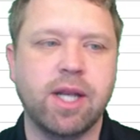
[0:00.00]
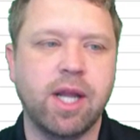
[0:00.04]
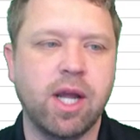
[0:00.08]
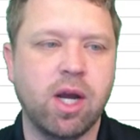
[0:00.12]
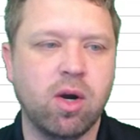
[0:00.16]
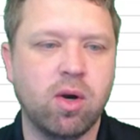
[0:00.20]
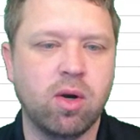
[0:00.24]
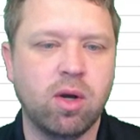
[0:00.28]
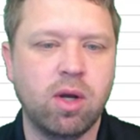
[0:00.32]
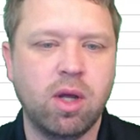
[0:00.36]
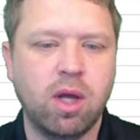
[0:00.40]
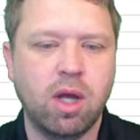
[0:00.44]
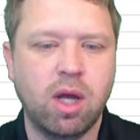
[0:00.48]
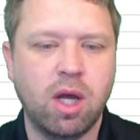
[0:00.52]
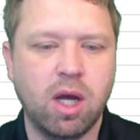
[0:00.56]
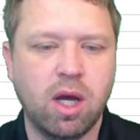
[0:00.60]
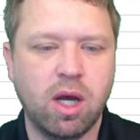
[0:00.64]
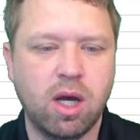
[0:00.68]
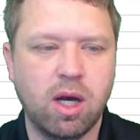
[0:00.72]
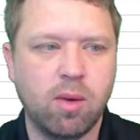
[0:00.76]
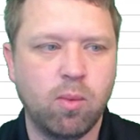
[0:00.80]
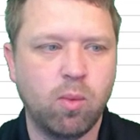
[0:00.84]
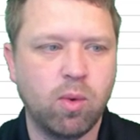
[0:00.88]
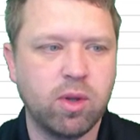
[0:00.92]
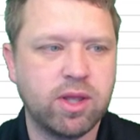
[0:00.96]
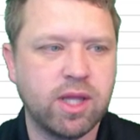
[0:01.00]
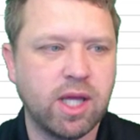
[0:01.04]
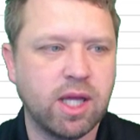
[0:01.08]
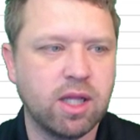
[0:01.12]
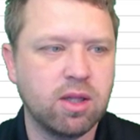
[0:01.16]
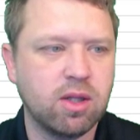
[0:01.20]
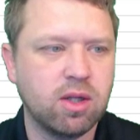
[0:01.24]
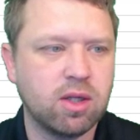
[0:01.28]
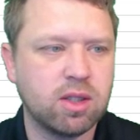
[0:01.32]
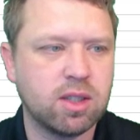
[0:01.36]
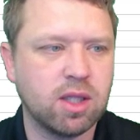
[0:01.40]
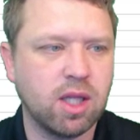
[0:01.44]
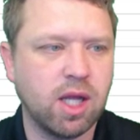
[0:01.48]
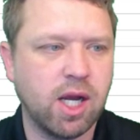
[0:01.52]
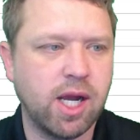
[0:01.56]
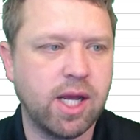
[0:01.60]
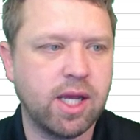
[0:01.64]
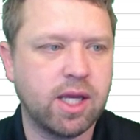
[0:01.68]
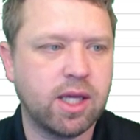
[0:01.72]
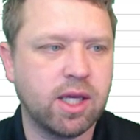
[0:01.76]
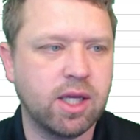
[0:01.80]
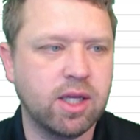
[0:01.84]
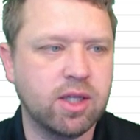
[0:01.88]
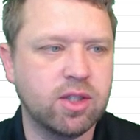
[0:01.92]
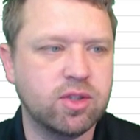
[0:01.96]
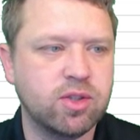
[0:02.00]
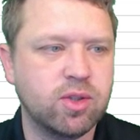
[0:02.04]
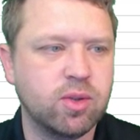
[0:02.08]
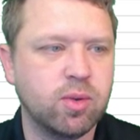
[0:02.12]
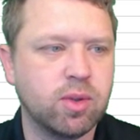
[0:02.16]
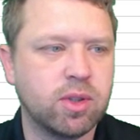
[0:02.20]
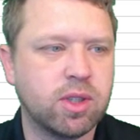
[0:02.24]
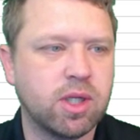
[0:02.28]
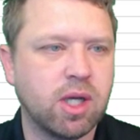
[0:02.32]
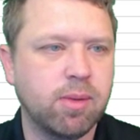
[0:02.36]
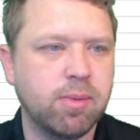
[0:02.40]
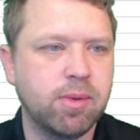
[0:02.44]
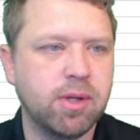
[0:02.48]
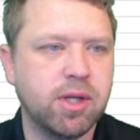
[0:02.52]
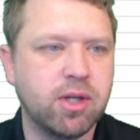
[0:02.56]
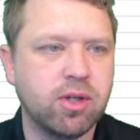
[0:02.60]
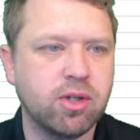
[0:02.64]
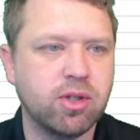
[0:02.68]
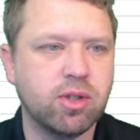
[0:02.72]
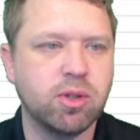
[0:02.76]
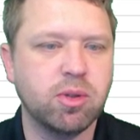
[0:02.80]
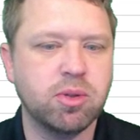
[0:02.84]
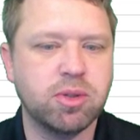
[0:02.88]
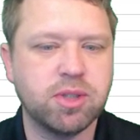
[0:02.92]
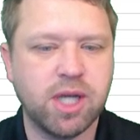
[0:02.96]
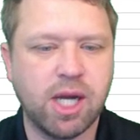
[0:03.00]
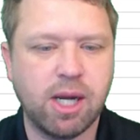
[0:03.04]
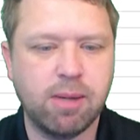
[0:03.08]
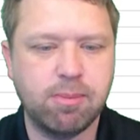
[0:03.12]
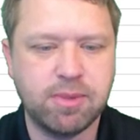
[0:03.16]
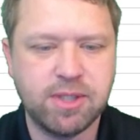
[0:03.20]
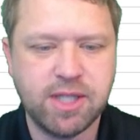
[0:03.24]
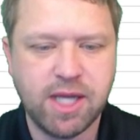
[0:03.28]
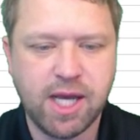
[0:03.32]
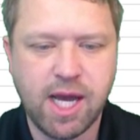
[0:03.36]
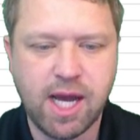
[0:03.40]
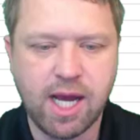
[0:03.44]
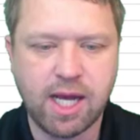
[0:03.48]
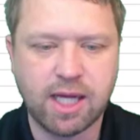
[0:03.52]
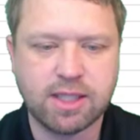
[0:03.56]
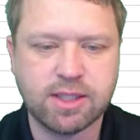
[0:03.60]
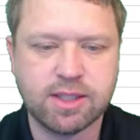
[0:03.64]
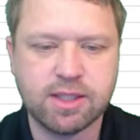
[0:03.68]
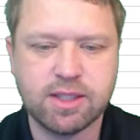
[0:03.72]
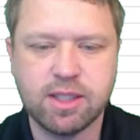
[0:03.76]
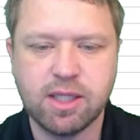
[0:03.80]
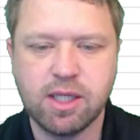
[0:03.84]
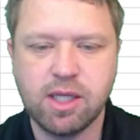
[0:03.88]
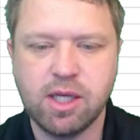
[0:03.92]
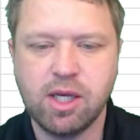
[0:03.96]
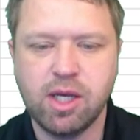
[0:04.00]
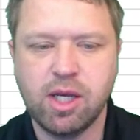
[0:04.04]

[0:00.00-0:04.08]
Now, what that looked like is you would come in here and you type text.